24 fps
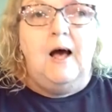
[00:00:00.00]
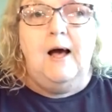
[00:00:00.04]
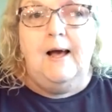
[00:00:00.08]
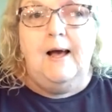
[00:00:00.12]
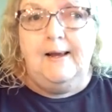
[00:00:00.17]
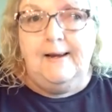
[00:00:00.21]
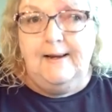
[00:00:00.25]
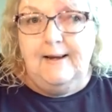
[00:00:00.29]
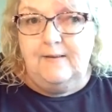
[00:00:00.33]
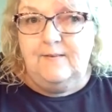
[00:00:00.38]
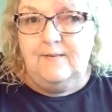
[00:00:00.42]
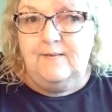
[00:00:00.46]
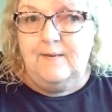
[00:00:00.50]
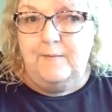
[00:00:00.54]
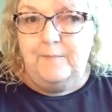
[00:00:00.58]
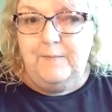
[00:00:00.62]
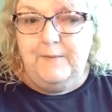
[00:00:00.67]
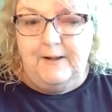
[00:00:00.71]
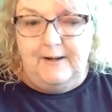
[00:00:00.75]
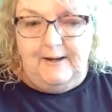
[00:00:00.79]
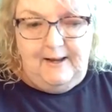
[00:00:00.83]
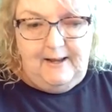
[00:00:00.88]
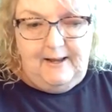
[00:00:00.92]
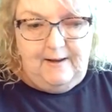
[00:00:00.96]
I guess I'm
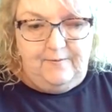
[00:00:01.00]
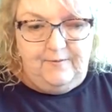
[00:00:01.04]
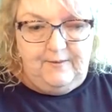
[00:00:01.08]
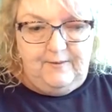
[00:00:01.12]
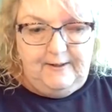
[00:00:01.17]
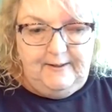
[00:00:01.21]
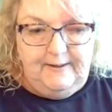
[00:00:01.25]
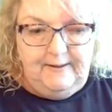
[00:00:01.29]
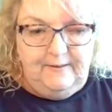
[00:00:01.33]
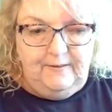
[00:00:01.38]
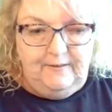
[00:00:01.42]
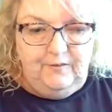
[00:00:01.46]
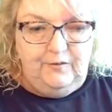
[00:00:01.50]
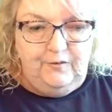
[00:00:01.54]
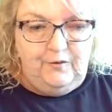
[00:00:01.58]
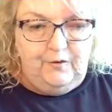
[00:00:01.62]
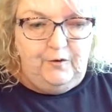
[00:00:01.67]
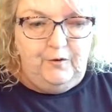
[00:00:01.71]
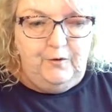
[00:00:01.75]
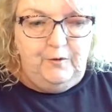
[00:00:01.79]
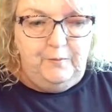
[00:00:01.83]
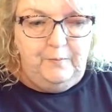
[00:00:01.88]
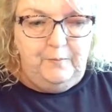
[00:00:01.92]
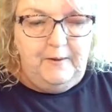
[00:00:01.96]
going to have to kill
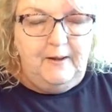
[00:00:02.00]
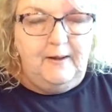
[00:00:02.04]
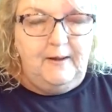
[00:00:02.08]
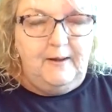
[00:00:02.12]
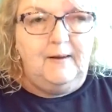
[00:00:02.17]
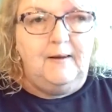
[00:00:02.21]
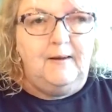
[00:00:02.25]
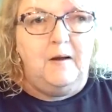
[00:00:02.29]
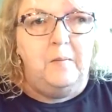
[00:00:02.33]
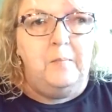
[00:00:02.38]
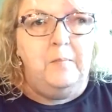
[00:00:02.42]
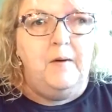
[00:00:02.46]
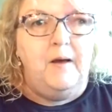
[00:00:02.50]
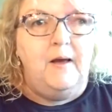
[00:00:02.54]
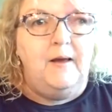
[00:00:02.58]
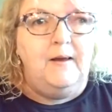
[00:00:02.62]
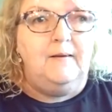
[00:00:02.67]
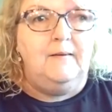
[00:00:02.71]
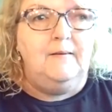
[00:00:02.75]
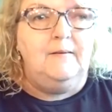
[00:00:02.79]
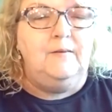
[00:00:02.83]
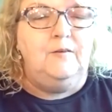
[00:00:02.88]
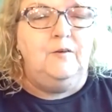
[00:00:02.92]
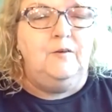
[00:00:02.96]
Zoom and come
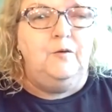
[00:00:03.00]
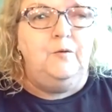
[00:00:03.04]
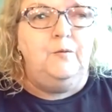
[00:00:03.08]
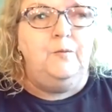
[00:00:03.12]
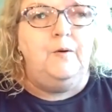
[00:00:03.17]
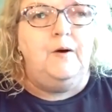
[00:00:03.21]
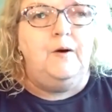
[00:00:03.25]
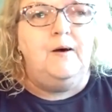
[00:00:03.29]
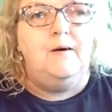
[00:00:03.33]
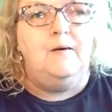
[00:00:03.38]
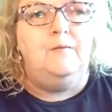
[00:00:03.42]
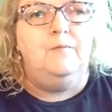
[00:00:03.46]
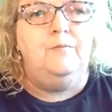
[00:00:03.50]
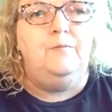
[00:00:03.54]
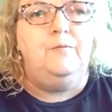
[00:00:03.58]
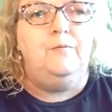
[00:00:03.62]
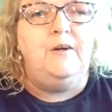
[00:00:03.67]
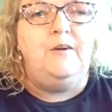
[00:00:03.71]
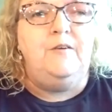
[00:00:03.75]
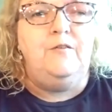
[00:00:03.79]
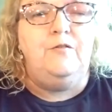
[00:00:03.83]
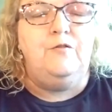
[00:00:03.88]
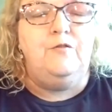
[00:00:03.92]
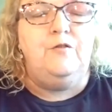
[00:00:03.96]
and do a
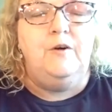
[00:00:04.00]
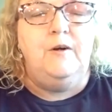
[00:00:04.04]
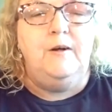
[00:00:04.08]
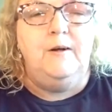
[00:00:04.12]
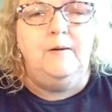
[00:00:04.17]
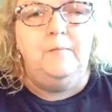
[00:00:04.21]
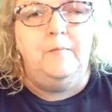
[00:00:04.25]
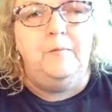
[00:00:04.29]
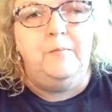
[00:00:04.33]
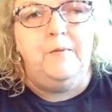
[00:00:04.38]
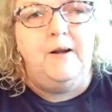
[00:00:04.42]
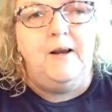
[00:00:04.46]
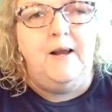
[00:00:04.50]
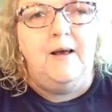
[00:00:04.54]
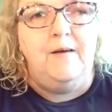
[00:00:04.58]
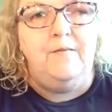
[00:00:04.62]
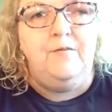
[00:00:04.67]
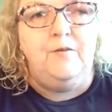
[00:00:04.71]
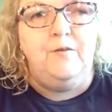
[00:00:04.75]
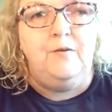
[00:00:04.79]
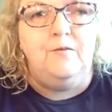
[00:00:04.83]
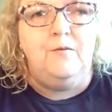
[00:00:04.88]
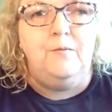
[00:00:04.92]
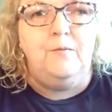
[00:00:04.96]
restream. I'm going to
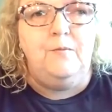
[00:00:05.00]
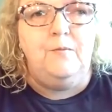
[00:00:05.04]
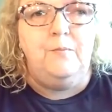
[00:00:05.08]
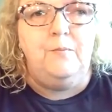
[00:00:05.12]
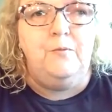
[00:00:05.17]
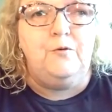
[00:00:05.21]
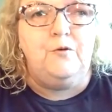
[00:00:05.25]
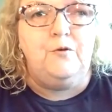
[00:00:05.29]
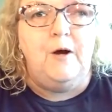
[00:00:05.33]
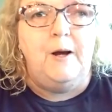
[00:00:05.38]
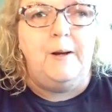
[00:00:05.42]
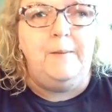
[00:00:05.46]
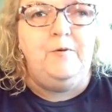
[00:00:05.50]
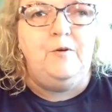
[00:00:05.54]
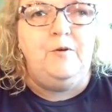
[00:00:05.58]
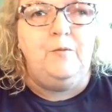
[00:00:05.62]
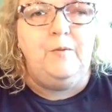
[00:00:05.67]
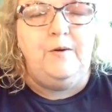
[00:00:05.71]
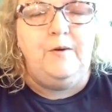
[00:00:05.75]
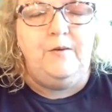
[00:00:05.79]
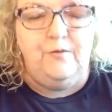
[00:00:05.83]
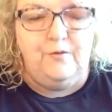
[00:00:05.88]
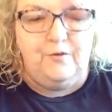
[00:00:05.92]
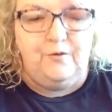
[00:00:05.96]
have to subscribe to
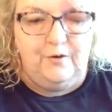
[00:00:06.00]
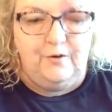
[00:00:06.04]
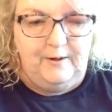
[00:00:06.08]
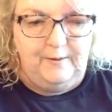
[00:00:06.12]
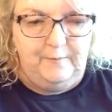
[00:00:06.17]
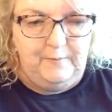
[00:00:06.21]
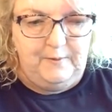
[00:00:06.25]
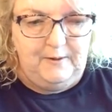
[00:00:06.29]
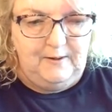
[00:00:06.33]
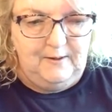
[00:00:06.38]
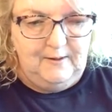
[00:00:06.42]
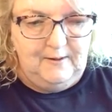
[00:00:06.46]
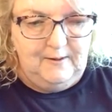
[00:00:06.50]
restream.